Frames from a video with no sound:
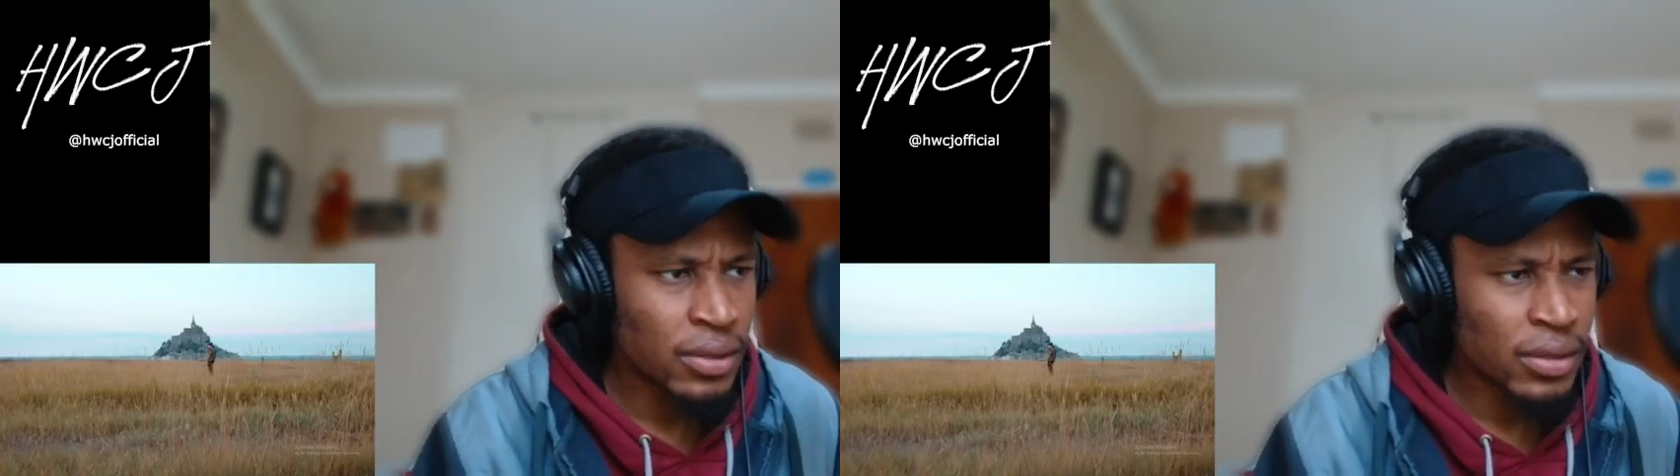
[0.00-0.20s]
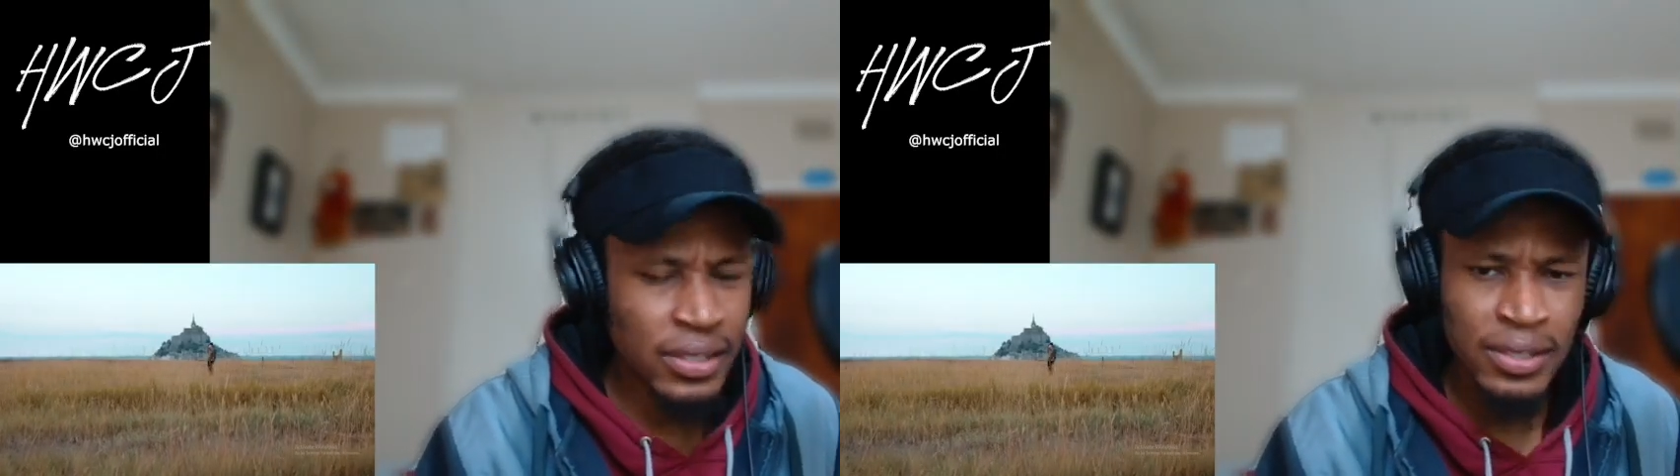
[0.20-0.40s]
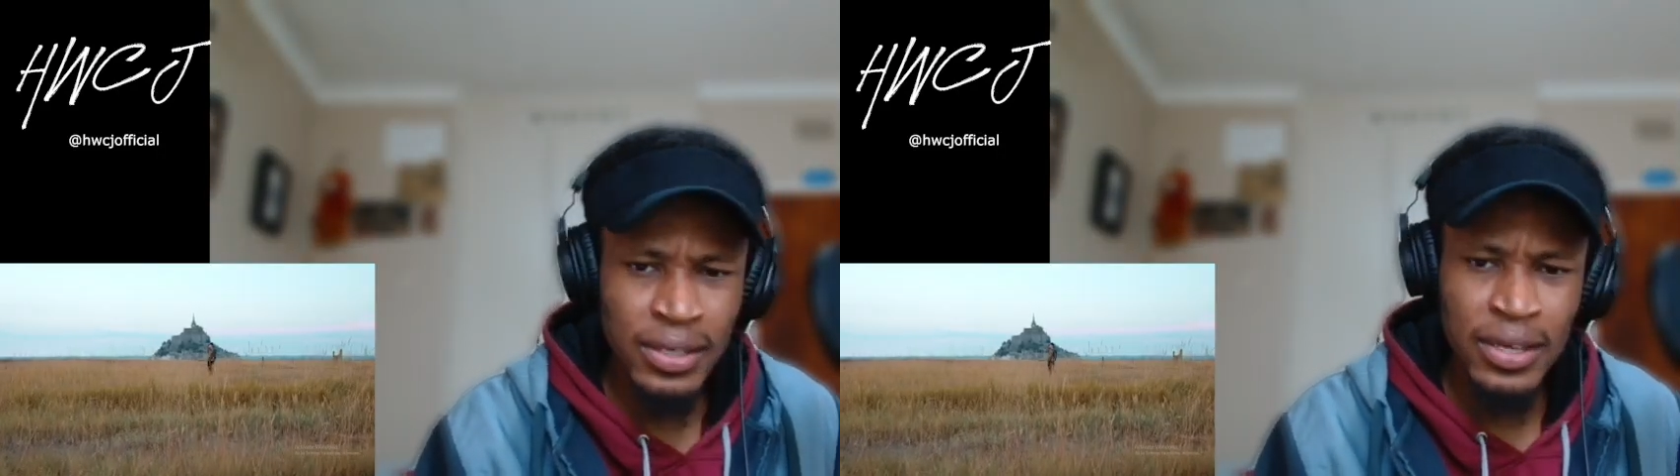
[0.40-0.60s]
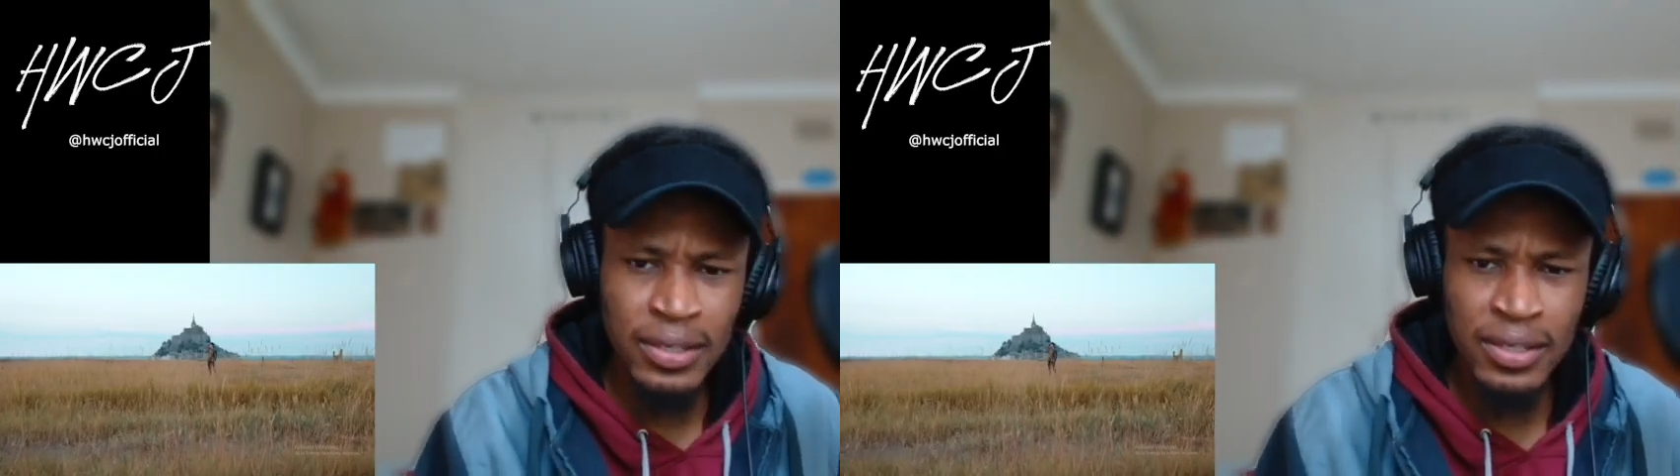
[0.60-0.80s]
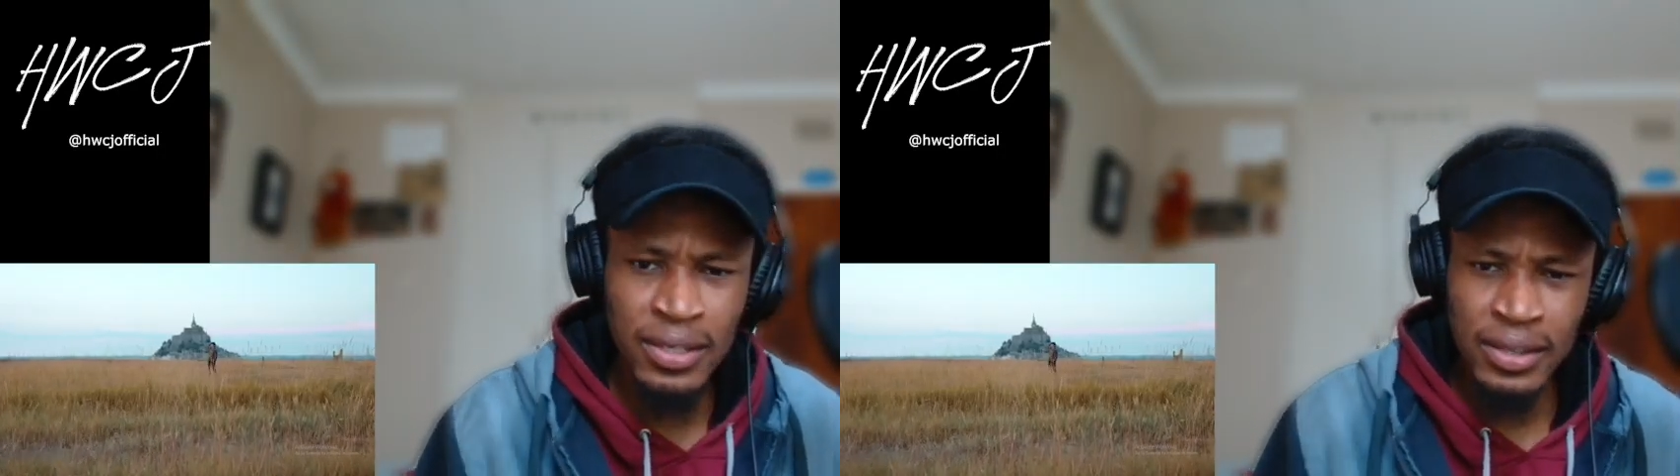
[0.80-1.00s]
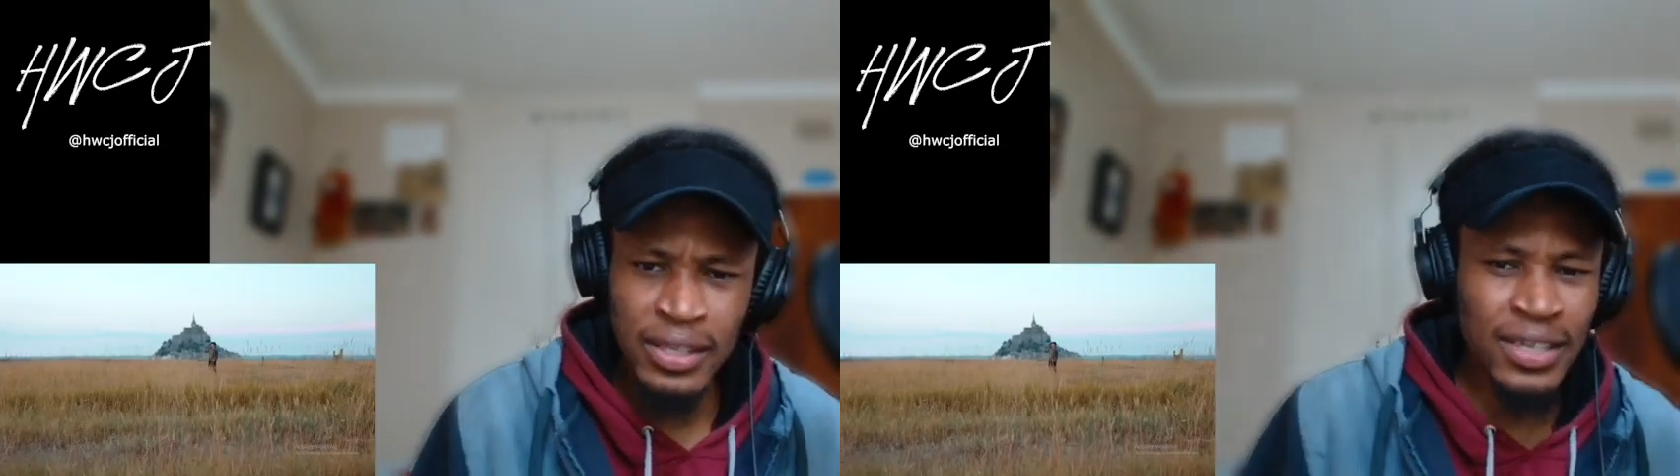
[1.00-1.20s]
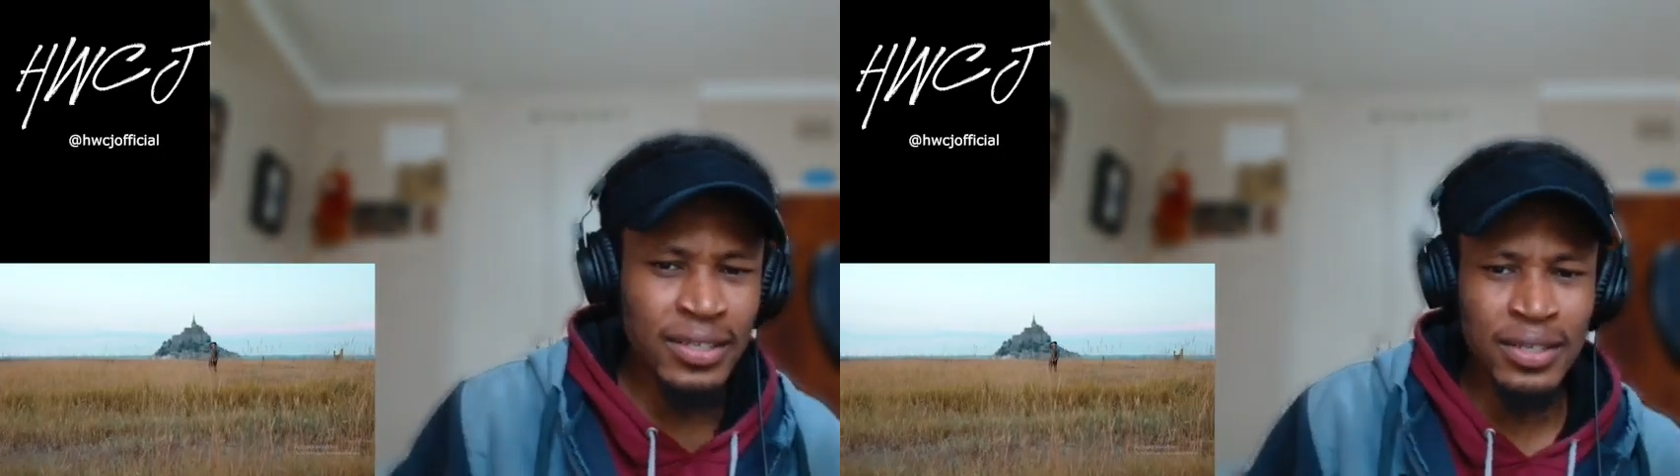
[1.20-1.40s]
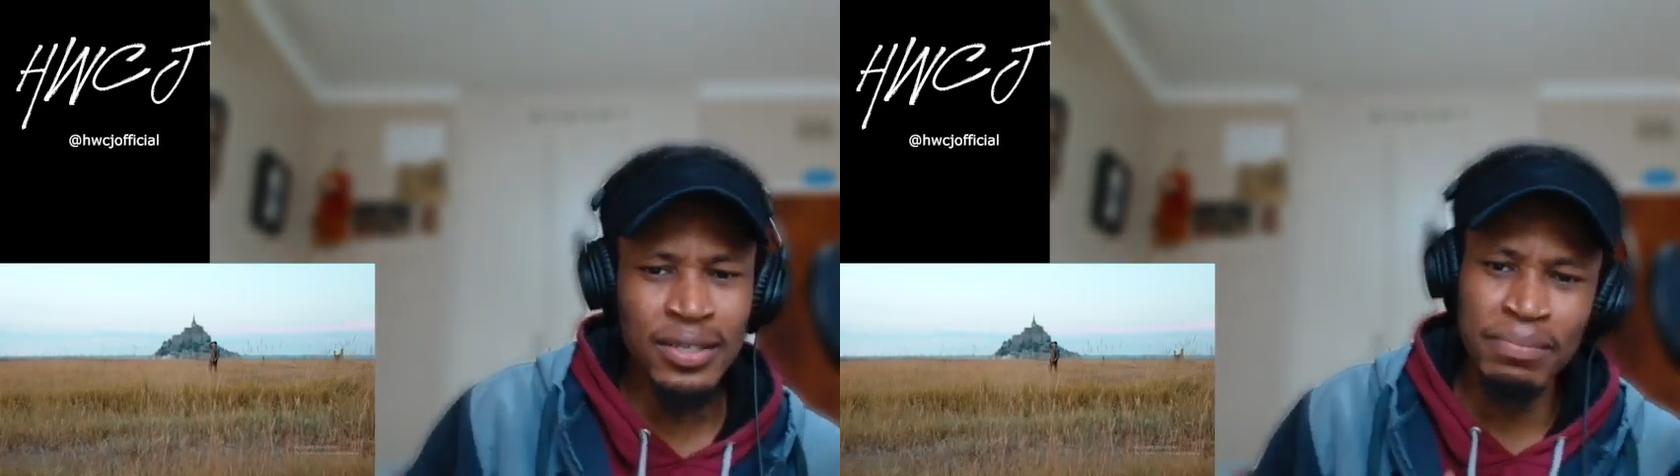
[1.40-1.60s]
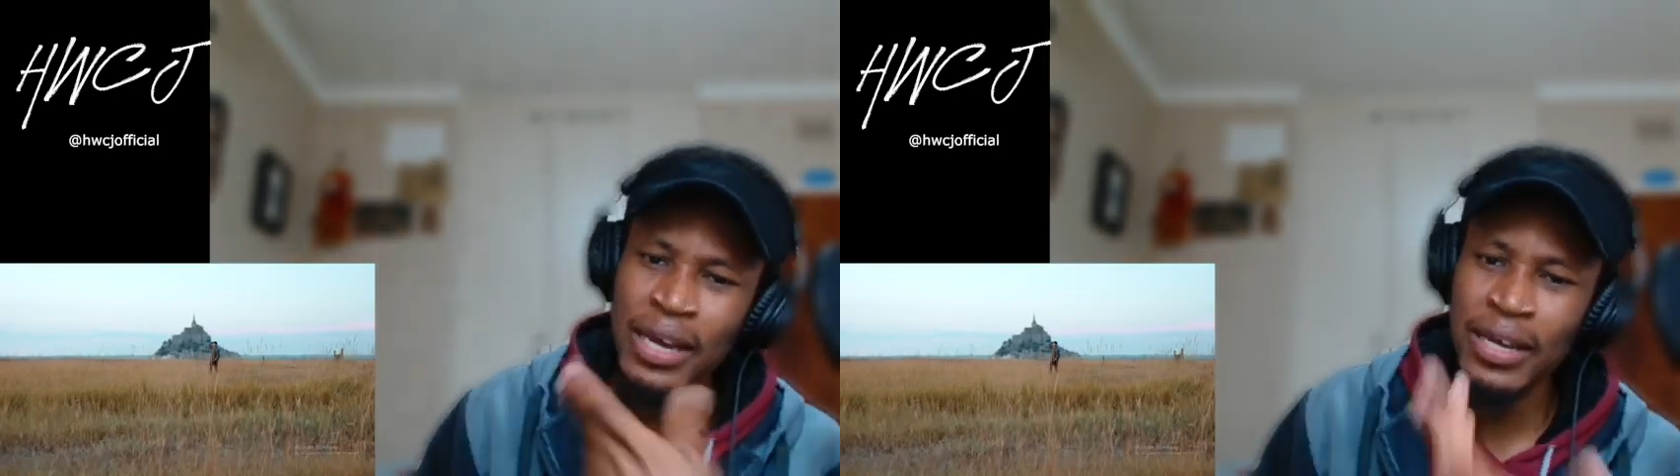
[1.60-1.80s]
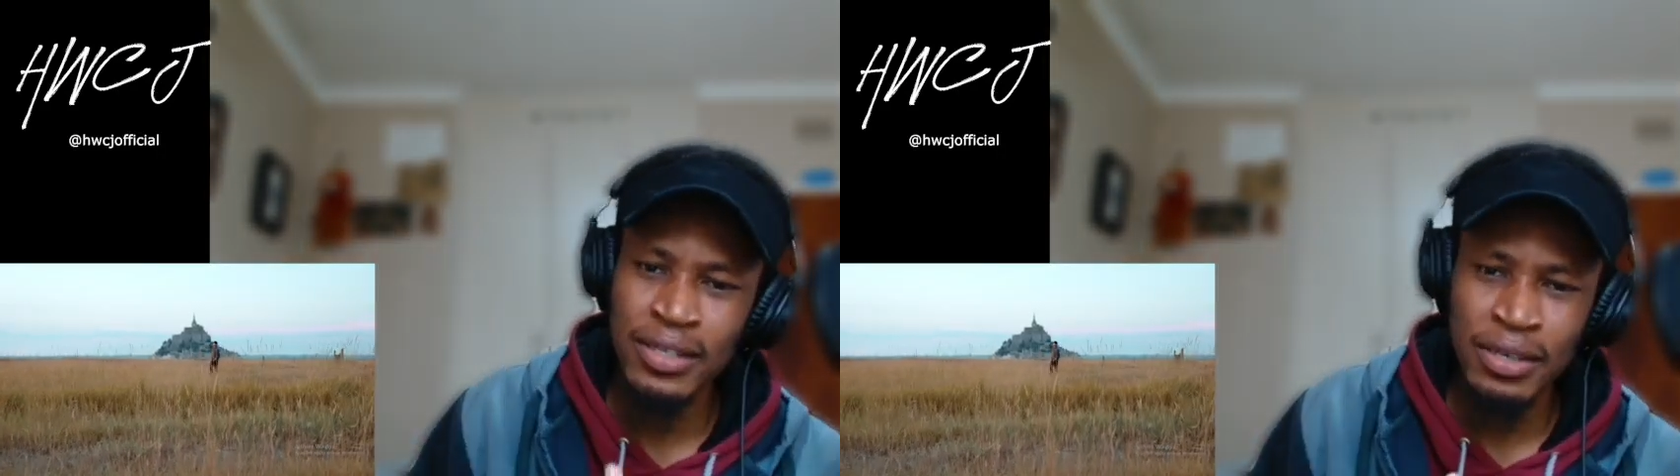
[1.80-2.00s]
This is
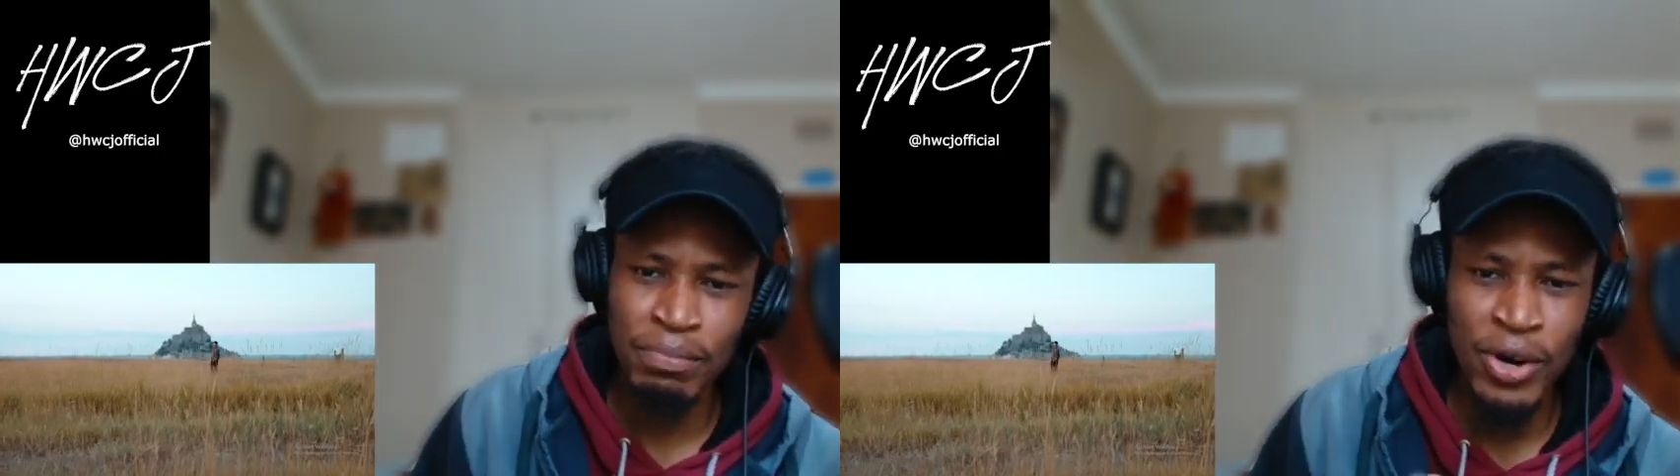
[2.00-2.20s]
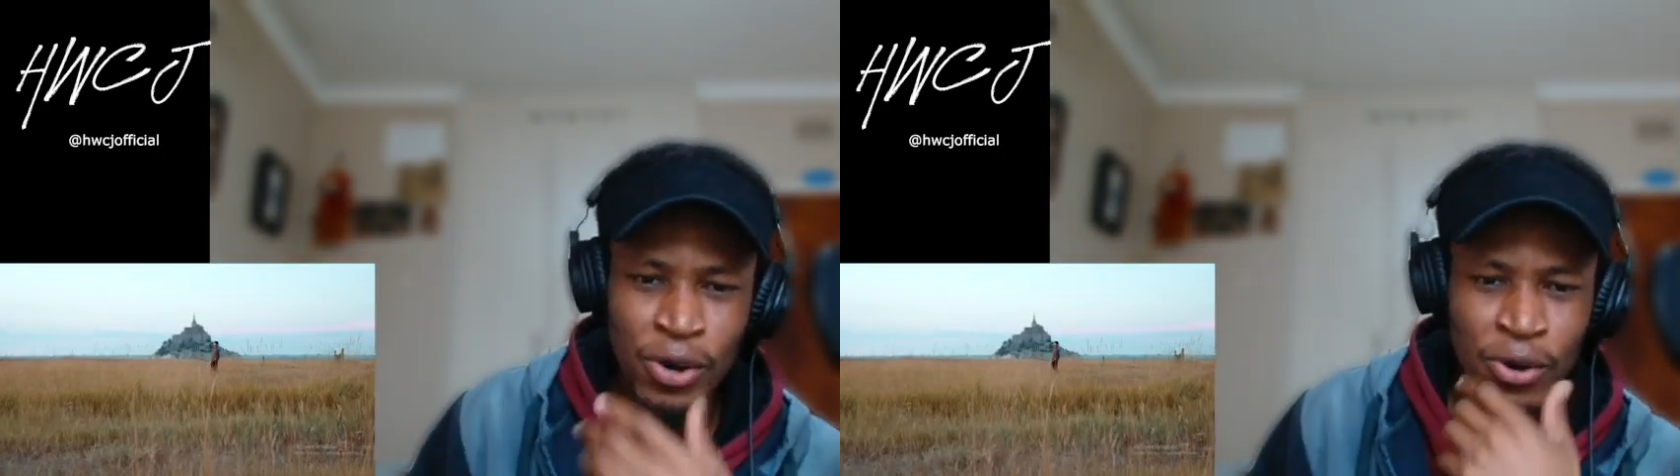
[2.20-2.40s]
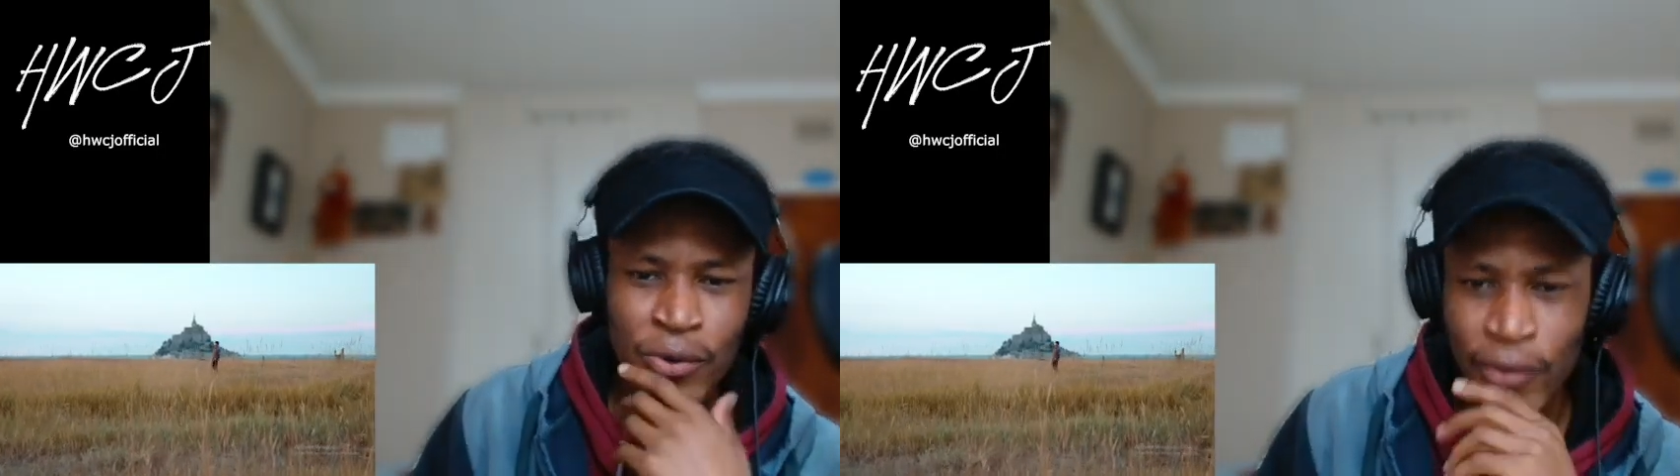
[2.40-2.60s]
amazing, bro.